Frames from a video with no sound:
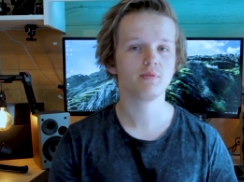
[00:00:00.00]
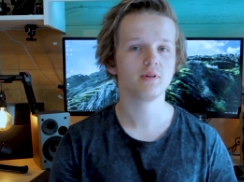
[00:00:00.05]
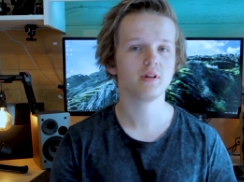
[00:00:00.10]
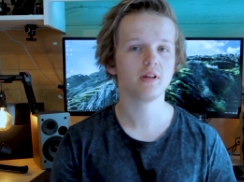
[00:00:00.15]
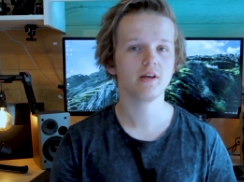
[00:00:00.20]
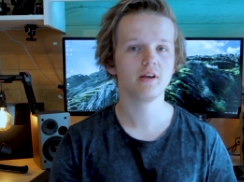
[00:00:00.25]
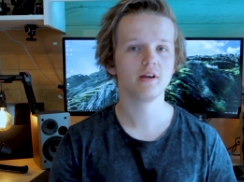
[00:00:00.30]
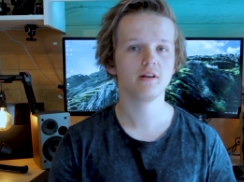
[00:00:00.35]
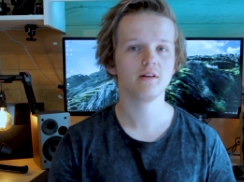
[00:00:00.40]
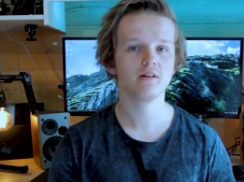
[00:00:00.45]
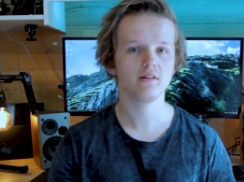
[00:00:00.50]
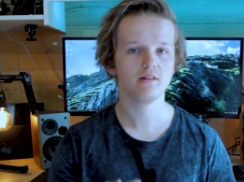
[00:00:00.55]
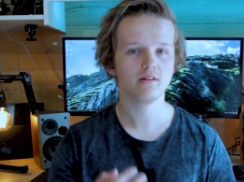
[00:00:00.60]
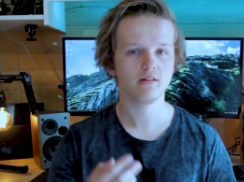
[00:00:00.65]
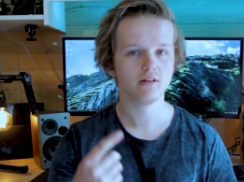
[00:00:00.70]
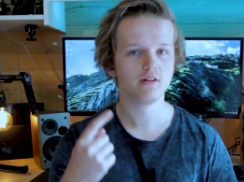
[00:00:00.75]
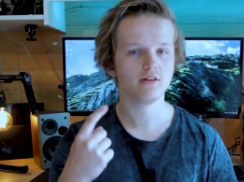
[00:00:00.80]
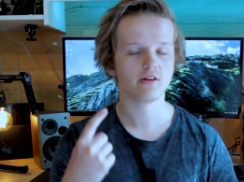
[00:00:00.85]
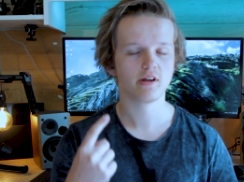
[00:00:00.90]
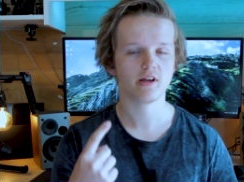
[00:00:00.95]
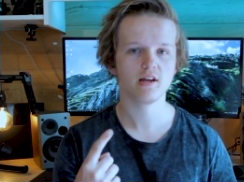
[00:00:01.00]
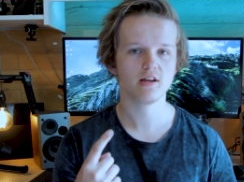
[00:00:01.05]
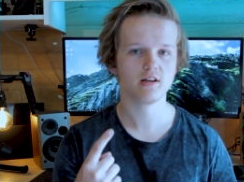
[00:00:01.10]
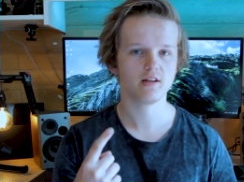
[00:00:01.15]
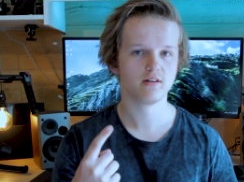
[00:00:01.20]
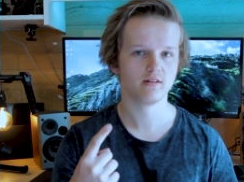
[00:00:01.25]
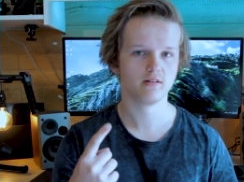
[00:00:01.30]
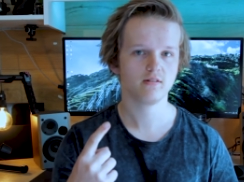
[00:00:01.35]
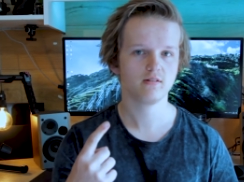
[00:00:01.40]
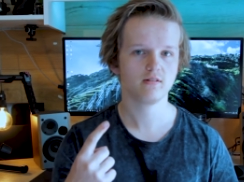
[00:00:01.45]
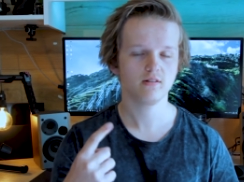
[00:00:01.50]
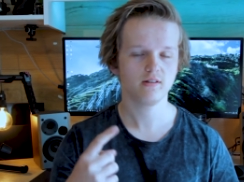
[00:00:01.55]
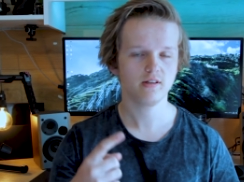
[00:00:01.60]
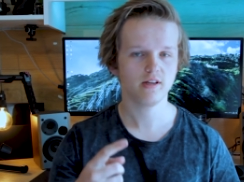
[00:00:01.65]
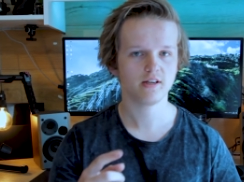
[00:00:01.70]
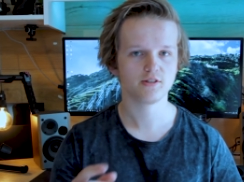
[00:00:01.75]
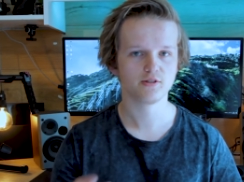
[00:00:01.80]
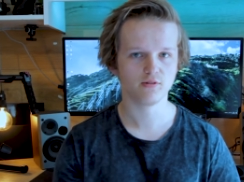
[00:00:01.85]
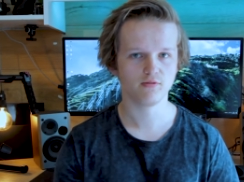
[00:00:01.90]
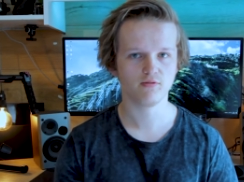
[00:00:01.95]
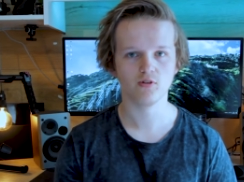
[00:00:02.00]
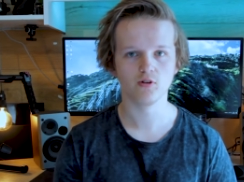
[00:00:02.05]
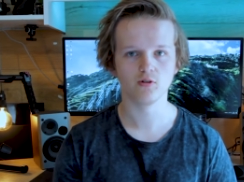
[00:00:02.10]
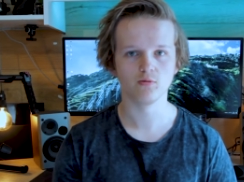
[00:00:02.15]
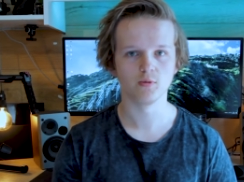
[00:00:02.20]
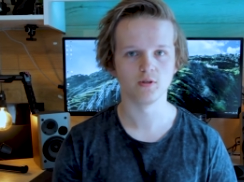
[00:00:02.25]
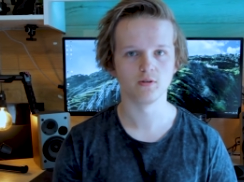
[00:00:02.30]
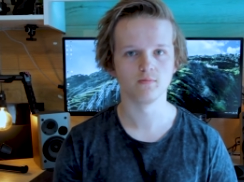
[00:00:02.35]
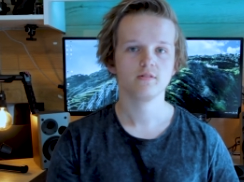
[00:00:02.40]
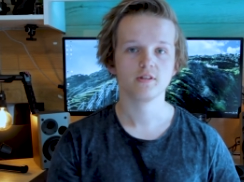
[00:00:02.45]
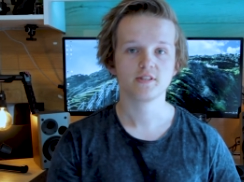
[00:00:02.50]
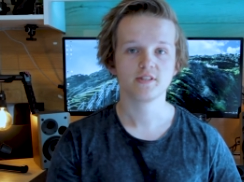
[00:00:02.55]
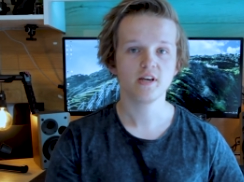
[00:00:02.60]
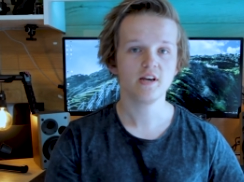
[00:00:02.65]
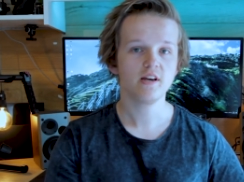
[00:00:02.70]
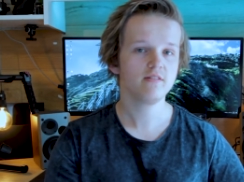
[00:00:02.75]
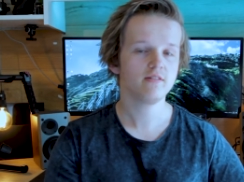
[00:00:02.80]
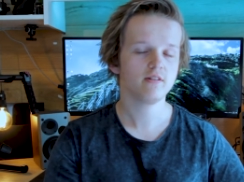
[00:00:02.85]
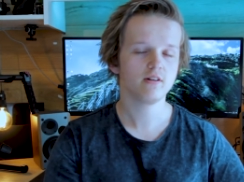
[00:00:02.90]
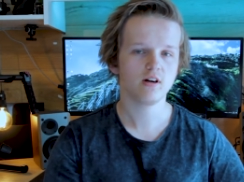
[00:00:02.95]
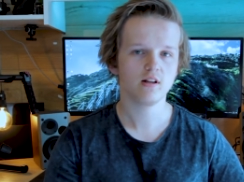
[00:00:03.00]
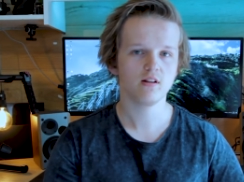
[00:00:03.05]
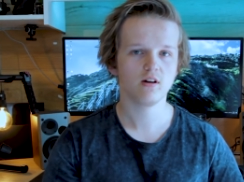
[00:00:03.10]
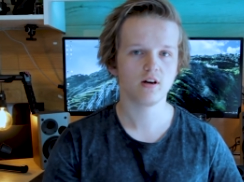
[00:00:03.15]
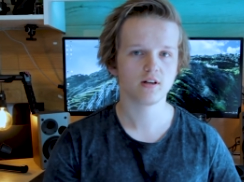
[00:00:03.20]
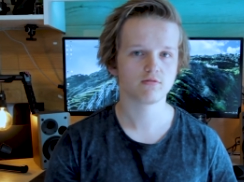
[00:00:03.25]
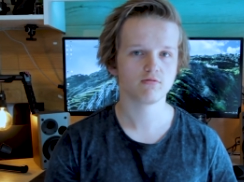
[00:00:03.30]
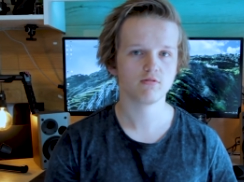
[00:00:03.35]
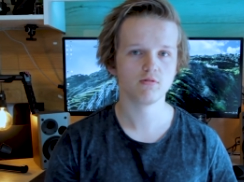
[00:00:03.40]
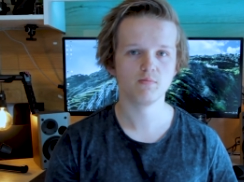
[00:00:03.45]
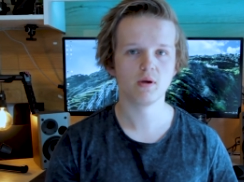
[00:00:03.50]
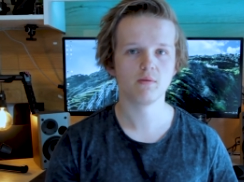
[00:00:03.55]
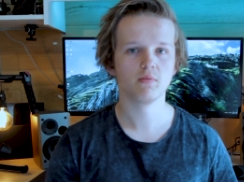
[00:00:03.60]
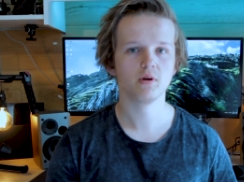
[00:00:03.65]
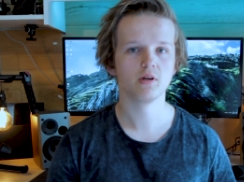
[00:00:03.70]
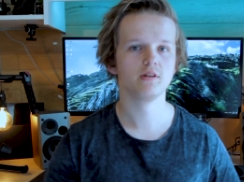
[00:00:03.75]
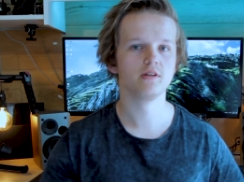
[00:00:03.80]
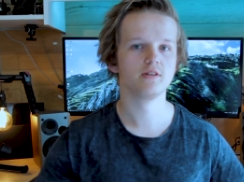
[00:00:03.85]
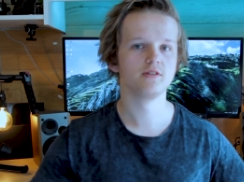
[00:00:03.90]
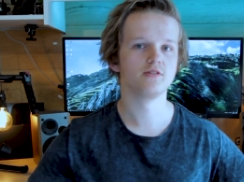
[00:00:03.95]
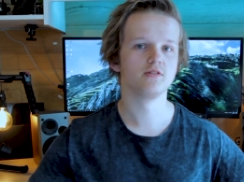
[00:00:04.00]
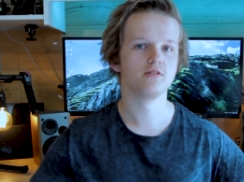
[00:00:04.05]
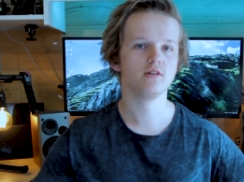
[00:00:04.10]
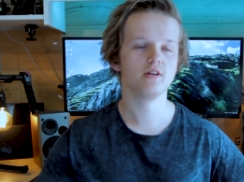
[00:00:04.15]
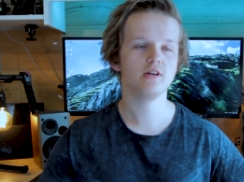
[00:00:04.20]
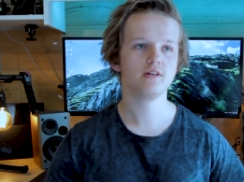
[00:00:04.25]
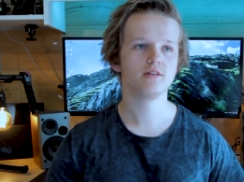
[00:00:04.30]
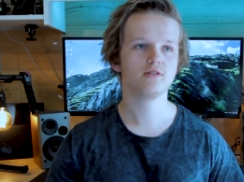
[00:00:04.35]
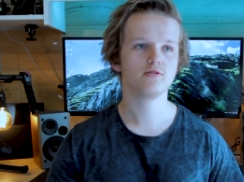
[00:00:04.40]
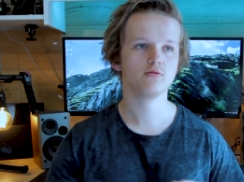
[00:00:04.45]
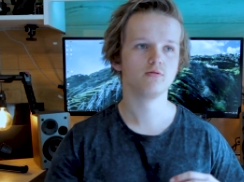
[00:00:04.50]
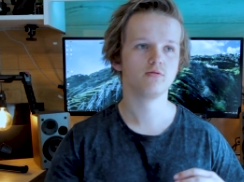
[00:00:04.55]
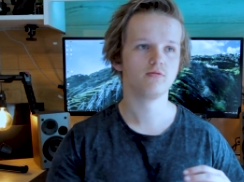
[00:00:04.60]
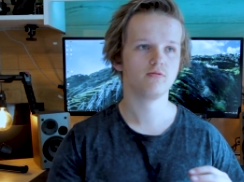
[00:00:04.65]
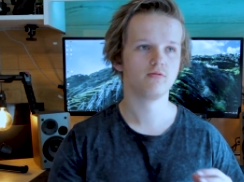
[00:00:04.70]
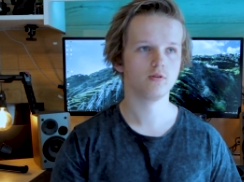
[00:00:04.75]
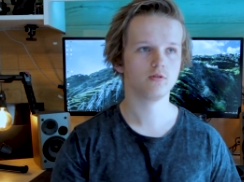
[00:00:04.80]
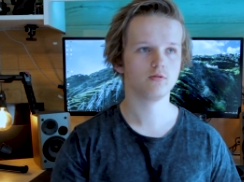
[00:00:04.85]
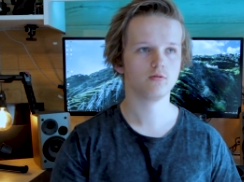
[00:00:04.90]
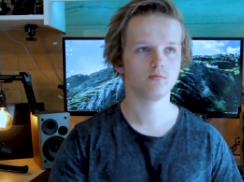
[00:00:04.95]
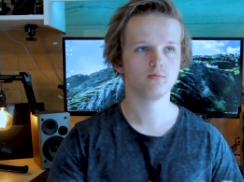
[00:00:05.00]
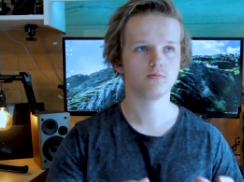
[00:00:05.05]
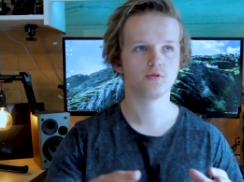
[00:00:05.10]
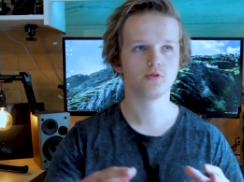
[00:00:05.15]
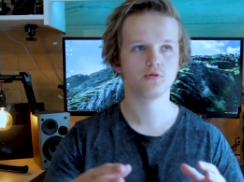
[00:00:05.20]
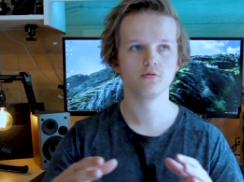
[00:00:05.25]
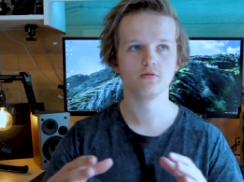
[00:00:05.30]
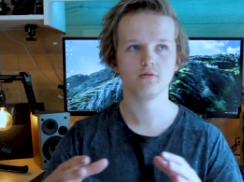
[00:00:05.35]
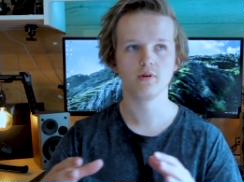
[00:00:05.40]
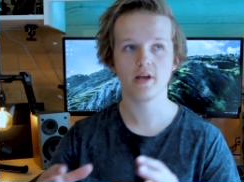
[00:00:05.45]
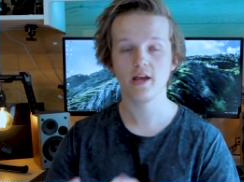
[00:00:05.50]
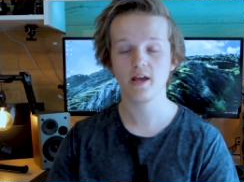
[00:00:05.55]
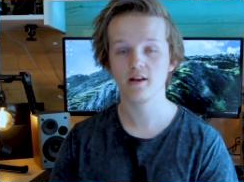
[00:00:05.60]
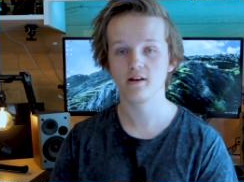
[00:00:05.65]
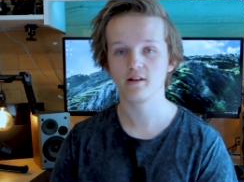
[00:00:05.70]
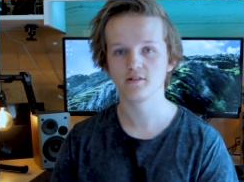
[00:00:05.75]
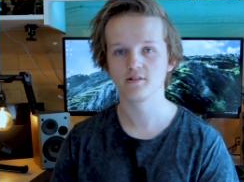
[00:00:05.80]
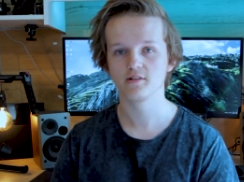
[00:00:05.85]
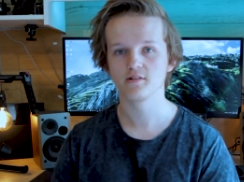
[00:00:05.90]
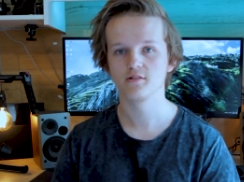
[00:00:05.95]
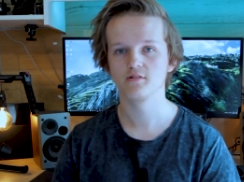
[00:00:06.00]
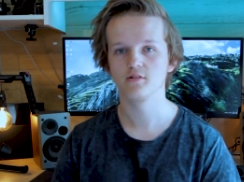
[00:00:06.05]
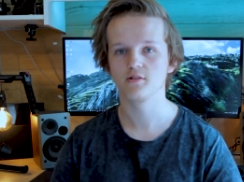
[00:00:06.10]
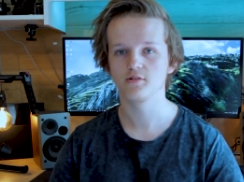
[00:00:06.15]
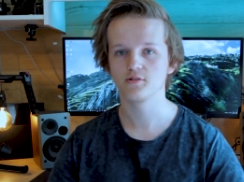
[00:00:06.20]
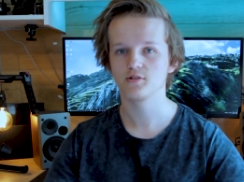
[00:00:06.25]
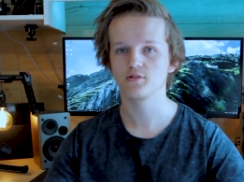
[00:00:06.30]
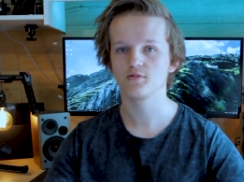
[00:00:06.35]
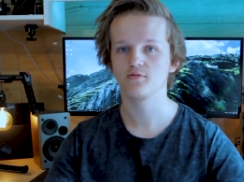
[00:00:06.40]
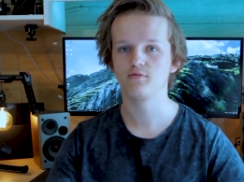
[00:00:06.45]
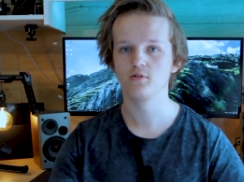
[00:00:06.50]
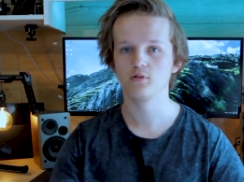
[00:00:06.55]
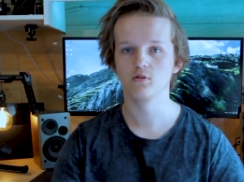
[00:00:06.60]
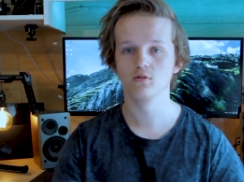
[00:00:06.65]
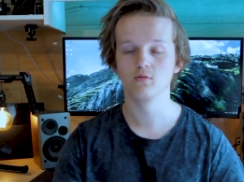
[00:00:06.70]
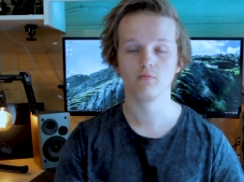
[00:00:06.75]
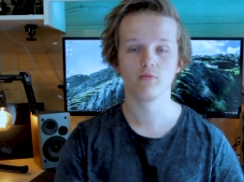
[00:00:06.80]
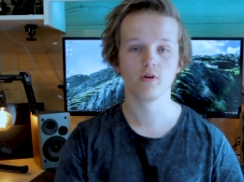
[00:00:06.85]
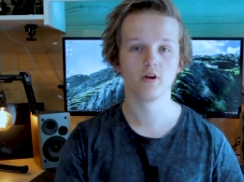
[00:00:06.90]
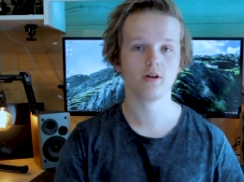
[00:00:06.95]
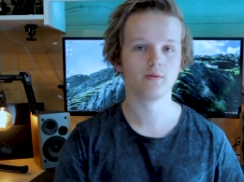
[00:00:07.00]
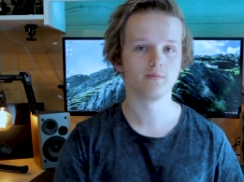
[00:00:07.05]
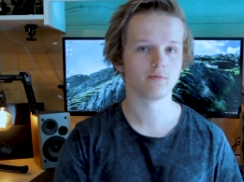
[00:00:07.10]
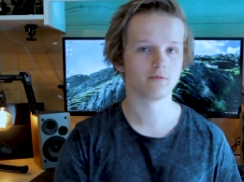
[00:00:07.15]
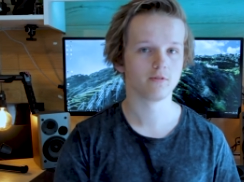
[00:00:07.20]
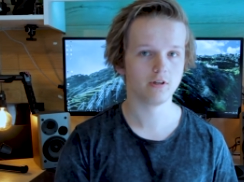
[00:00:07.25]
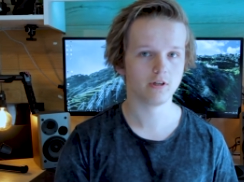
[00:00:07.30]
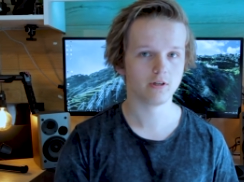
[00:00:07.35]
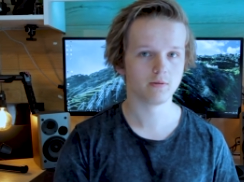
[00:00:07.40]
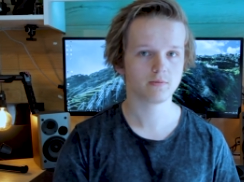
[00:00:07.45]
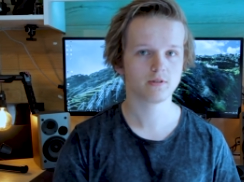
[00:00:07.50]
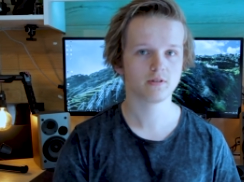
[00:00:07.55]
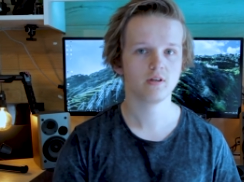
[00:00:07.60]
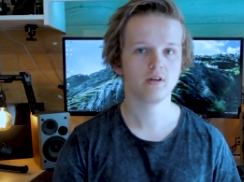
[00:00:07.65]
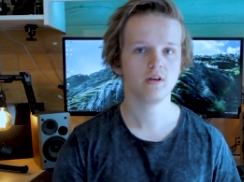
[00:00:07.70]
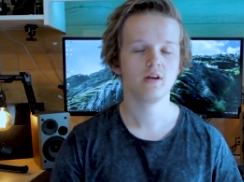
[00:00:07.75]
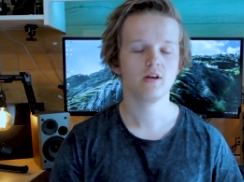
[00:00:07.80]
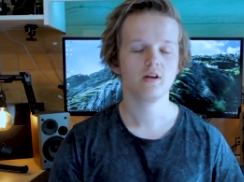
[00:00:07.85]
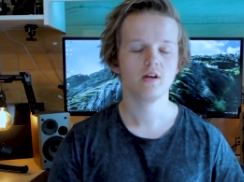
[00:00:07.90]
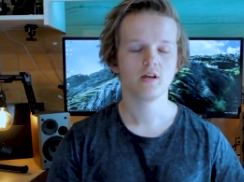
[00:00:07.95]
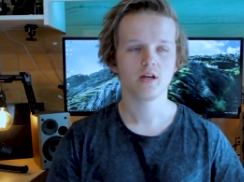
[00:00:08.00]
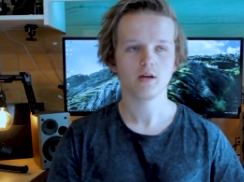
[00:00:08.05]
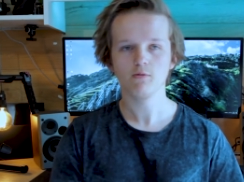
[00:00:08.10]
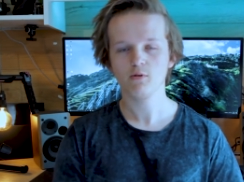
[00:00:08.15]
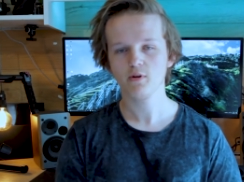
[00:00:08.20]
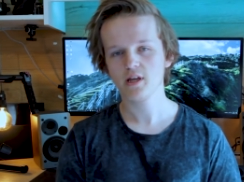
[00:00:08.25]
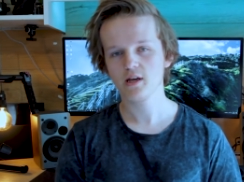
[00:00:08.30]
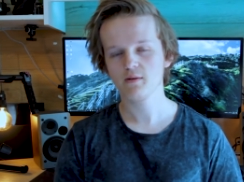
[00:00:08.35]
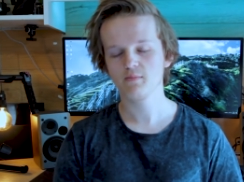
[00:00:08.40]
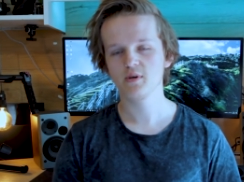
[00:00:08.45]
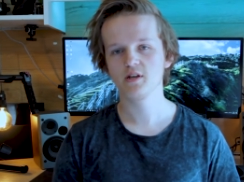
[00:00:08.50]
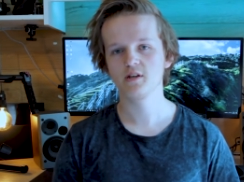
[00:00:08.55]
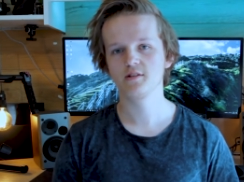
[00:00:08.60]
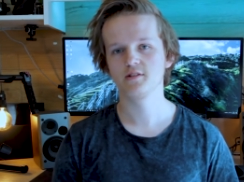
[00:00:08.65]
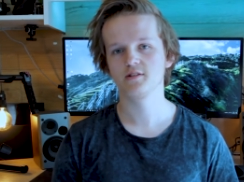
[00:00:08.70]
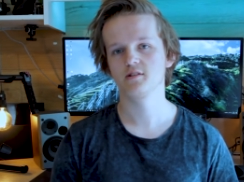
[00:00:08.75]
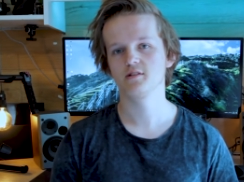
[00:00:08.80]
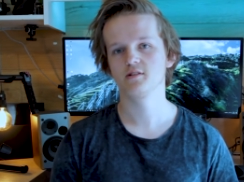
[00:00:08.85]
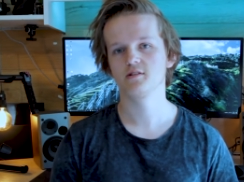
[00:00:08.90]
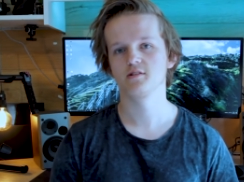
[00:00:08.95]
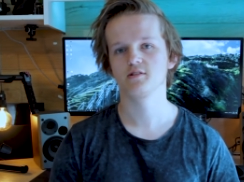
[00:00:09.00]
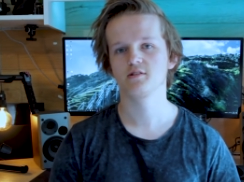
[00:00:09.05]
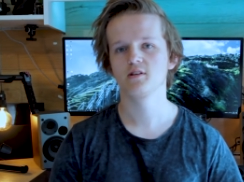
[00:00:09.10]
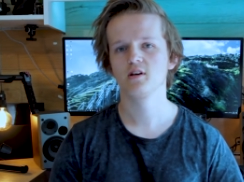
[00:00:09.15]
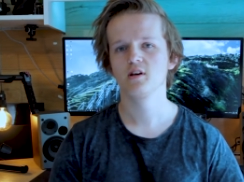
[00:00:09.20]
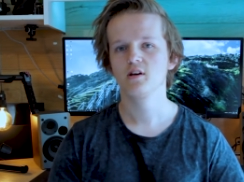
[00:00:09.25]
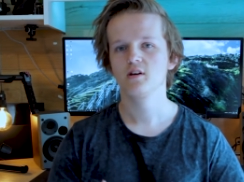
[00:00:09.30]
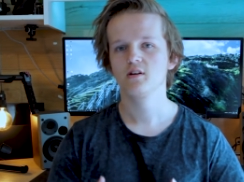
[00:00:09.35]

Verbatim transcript: plan in your head as you're filming. The saying that I like to remember is you need to film to edit, not just film random clips. And what that means is